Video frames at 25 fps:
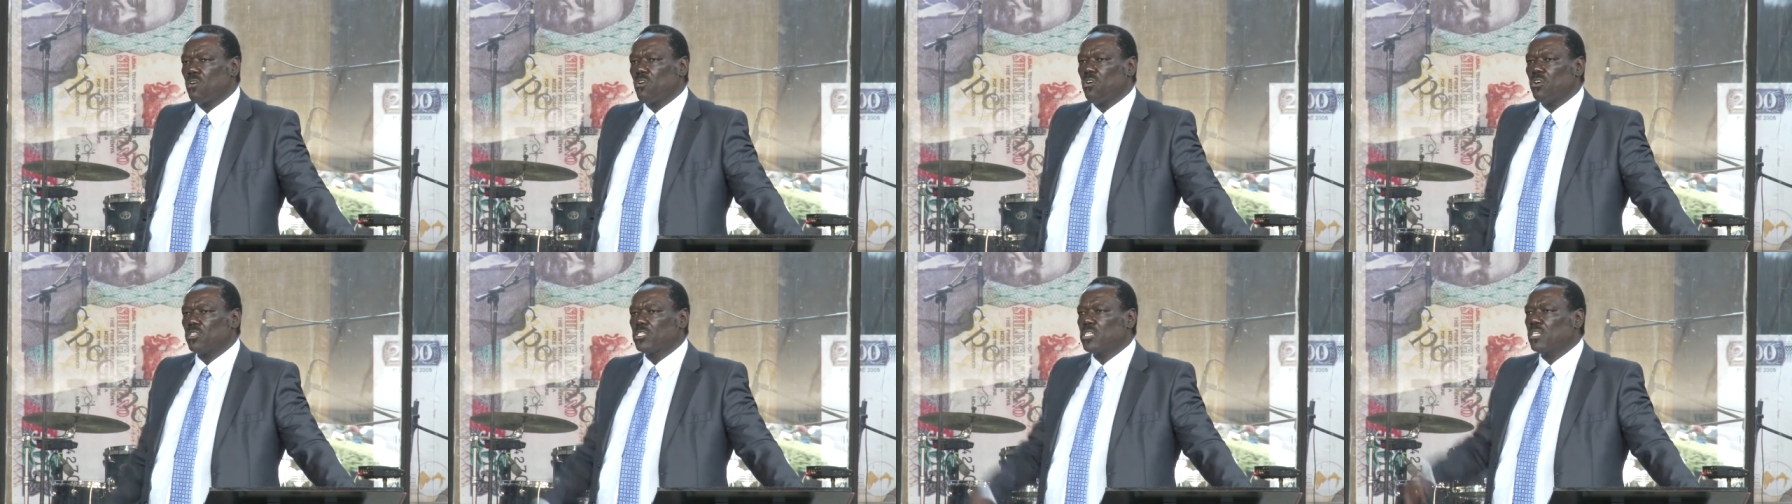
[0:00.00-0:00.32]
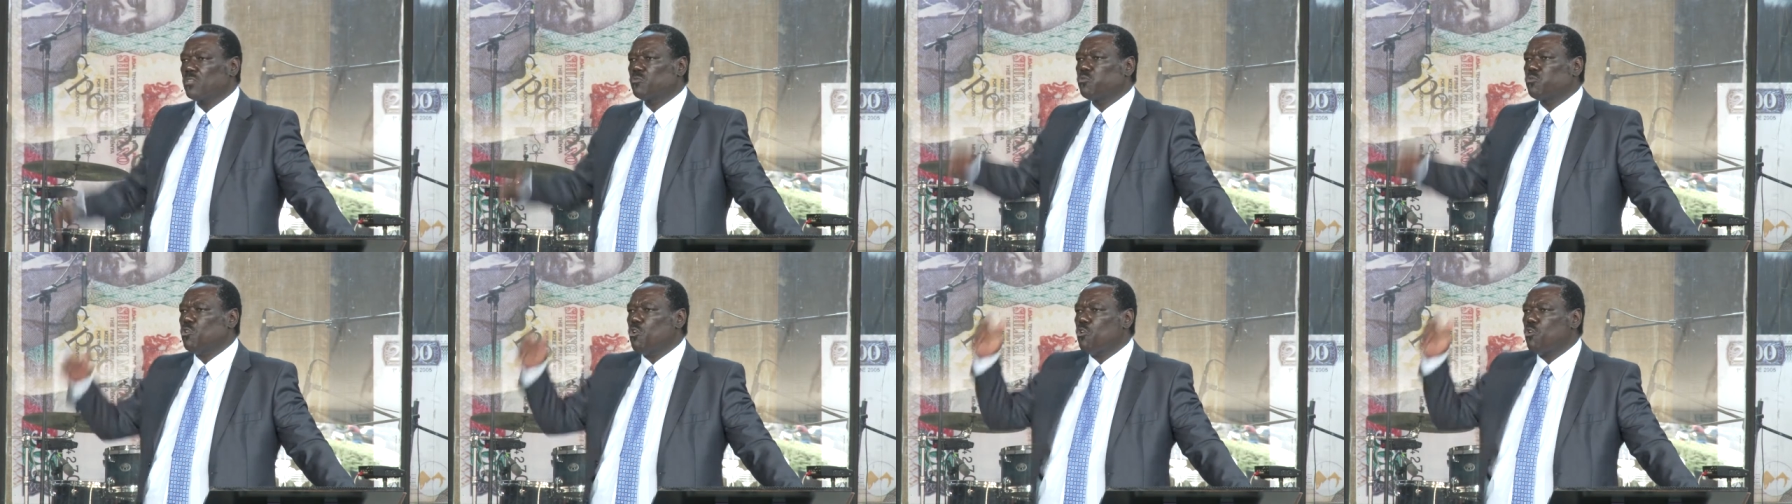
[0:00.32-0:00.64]
because
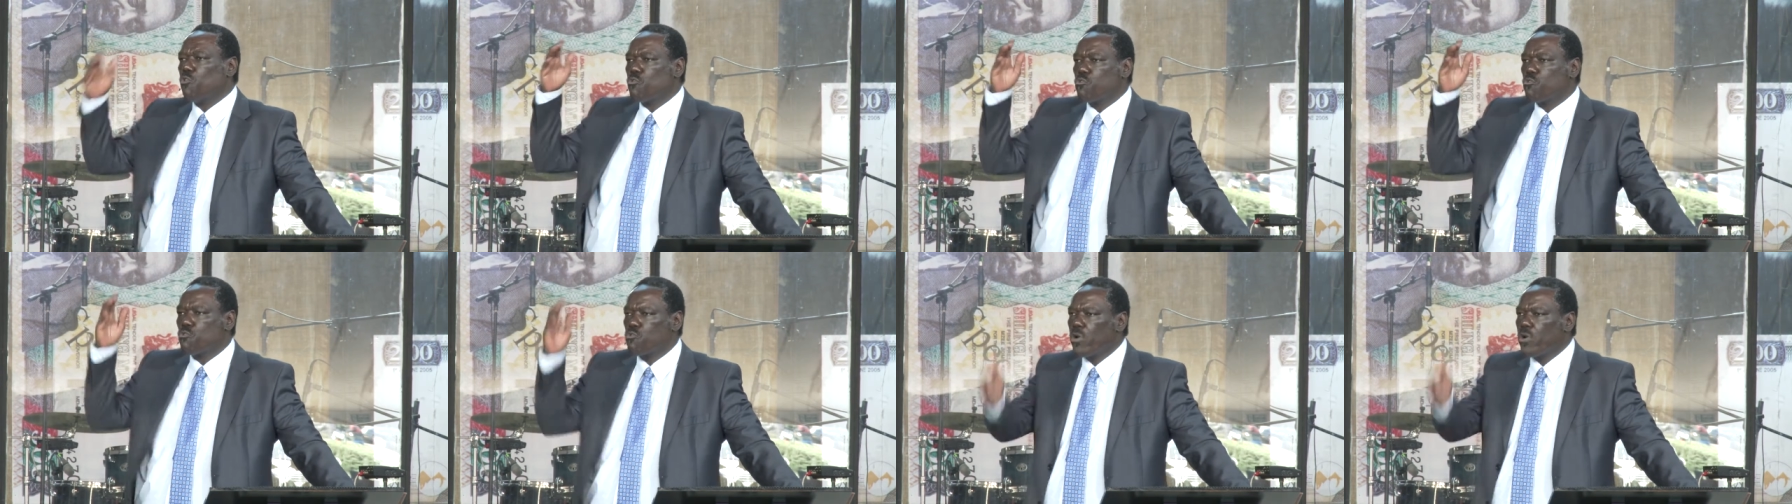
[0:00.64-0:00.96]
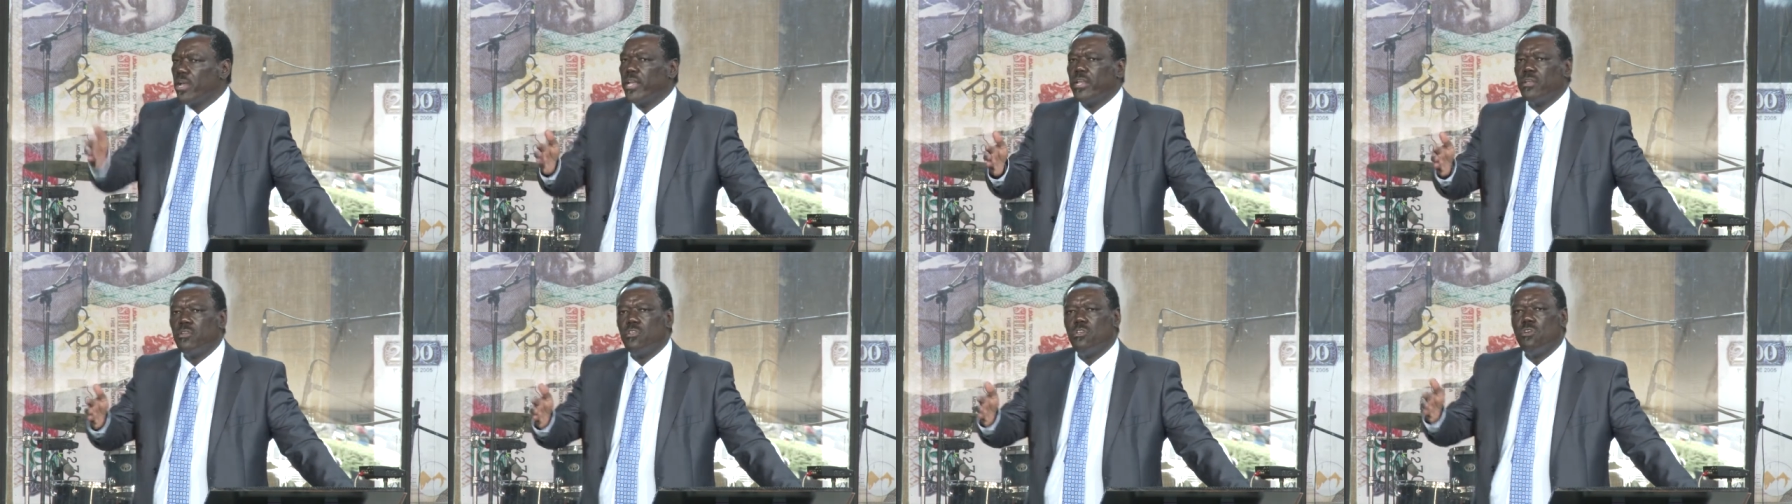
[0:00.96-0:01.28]
it will
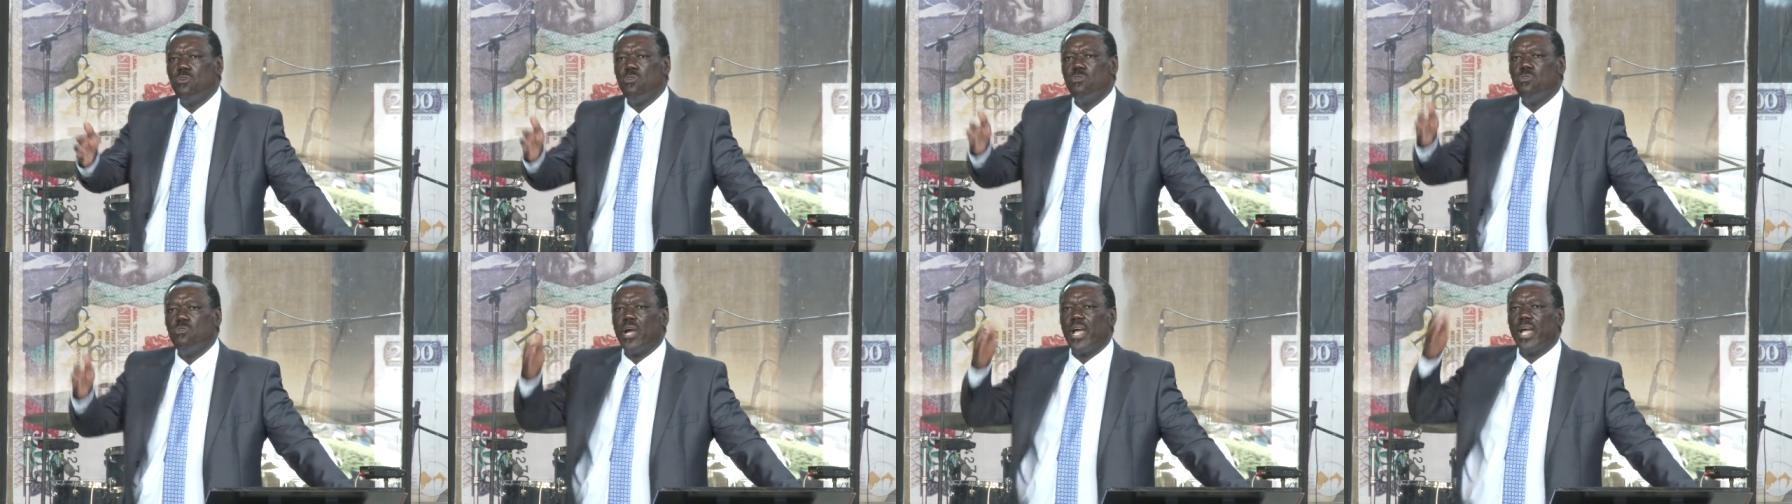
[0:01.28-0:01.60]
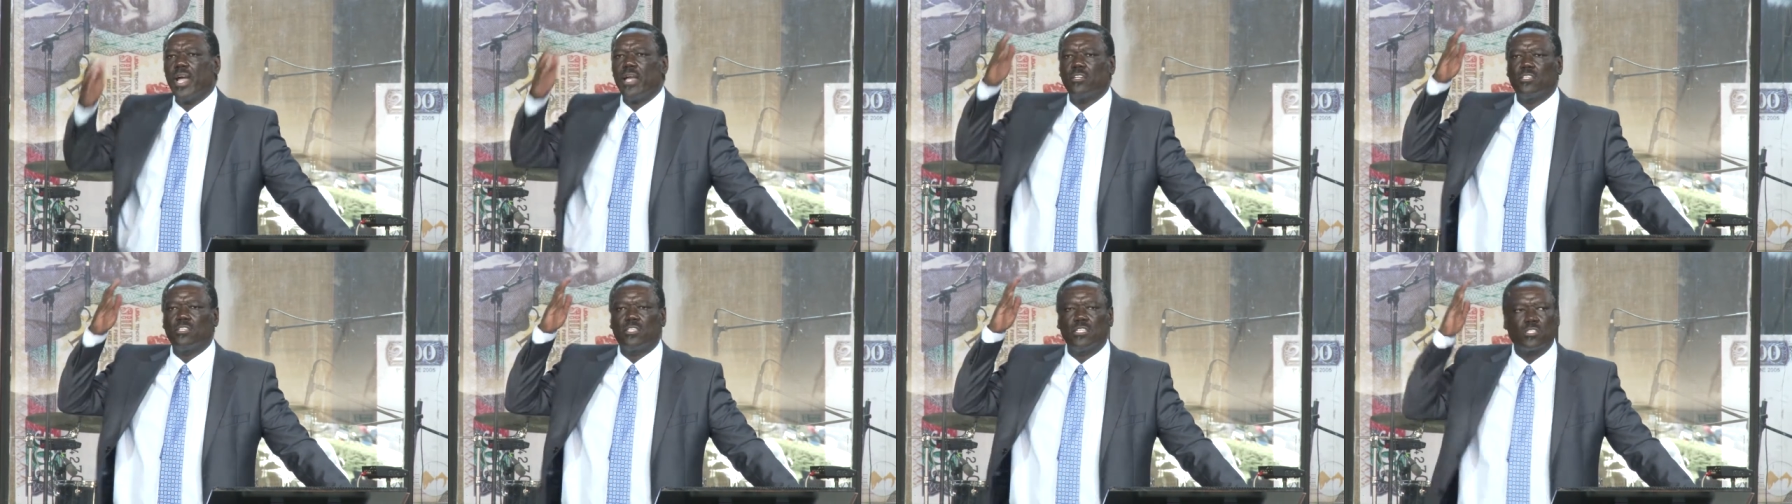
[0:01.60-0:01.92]
ruin you
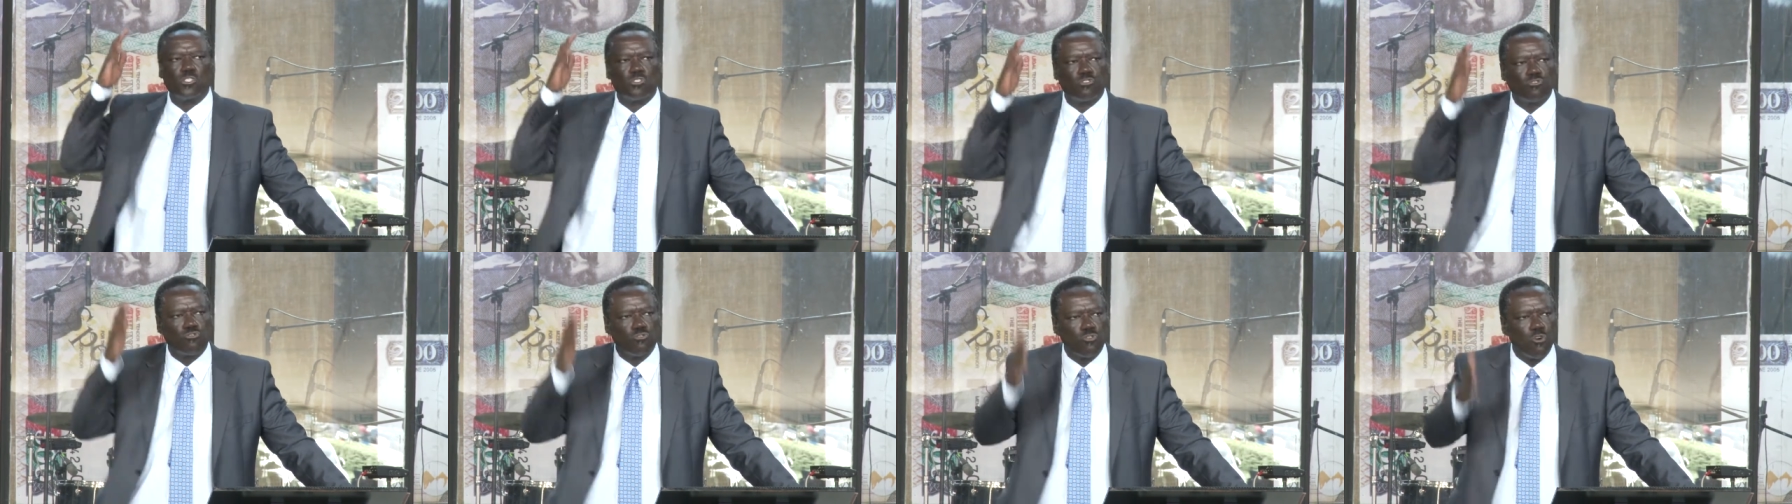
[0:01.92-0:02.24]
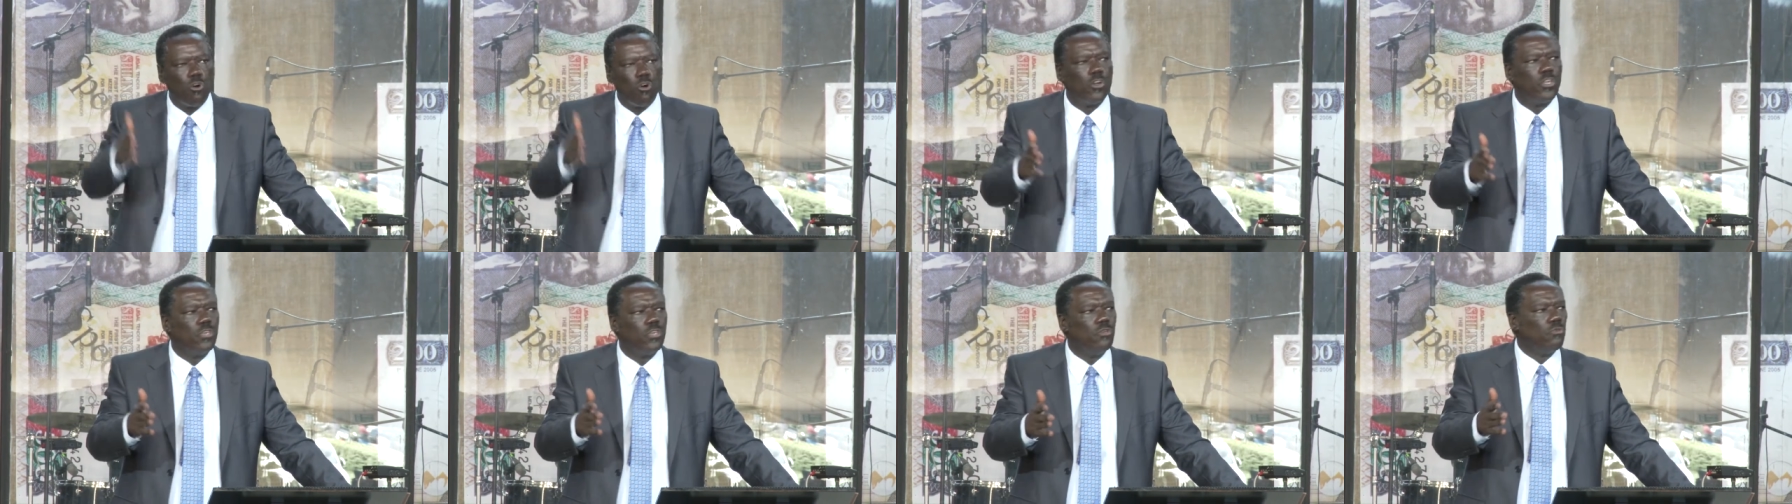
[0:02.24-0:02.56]
and
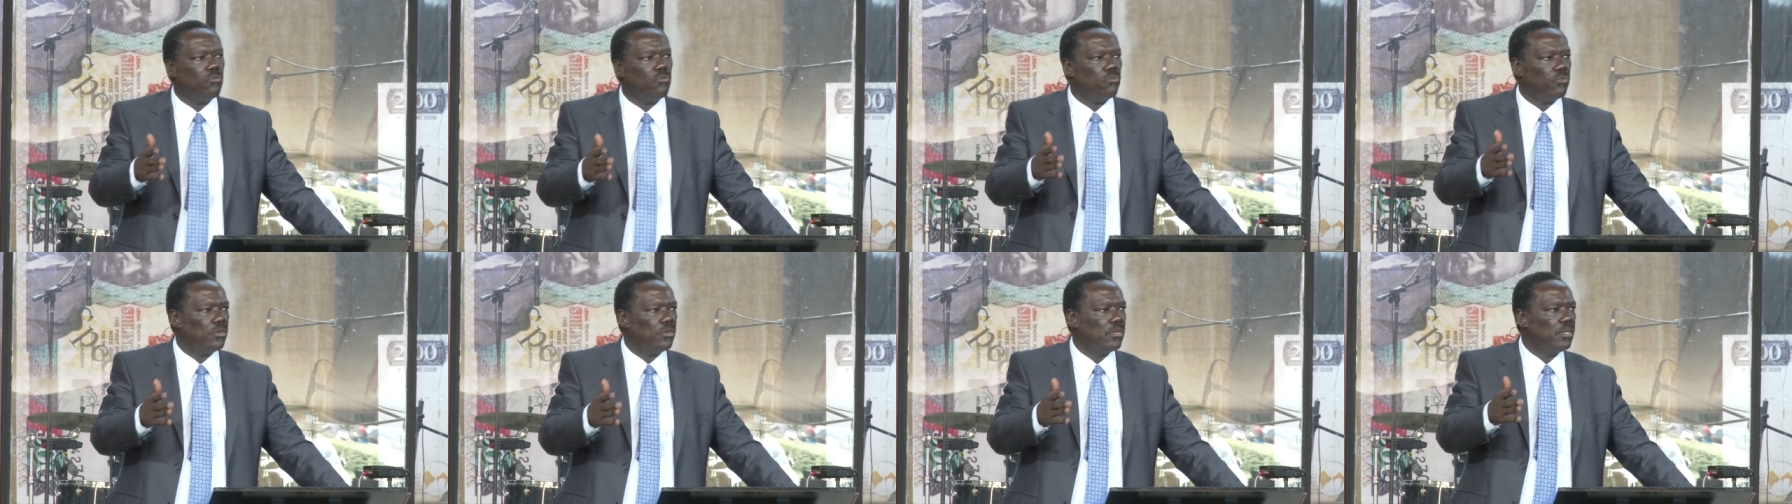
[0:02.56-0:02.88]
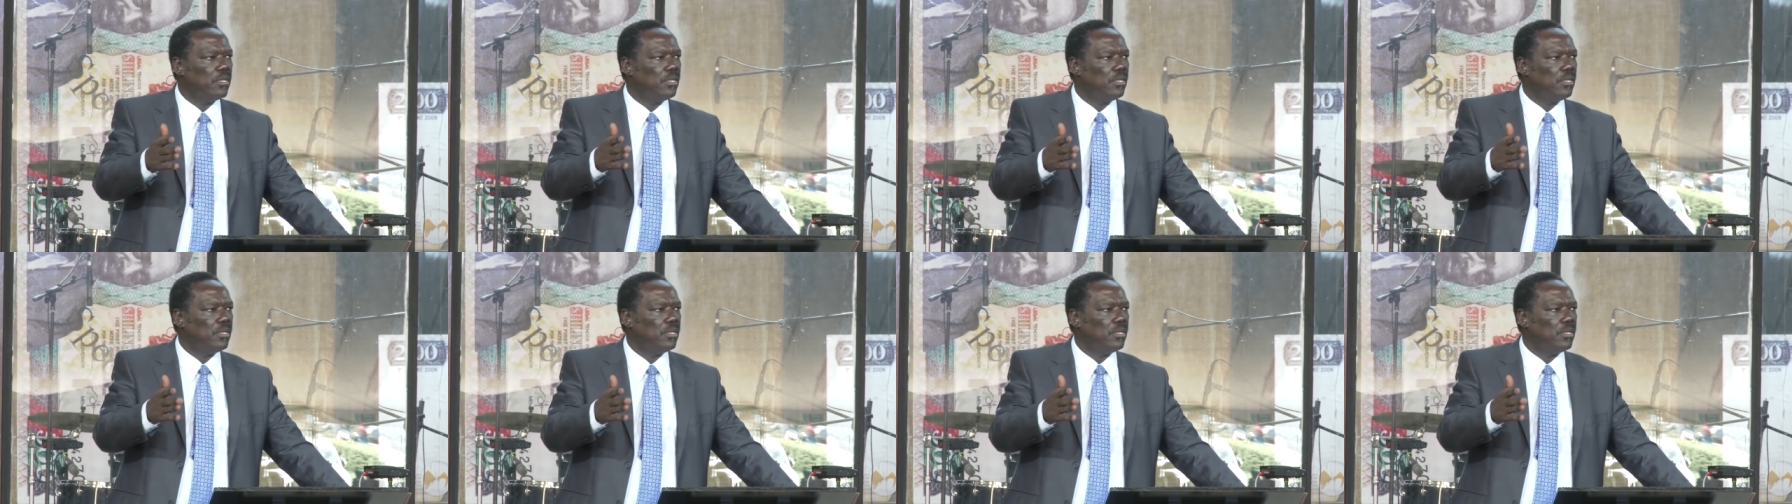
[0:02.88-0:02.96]
destroy you.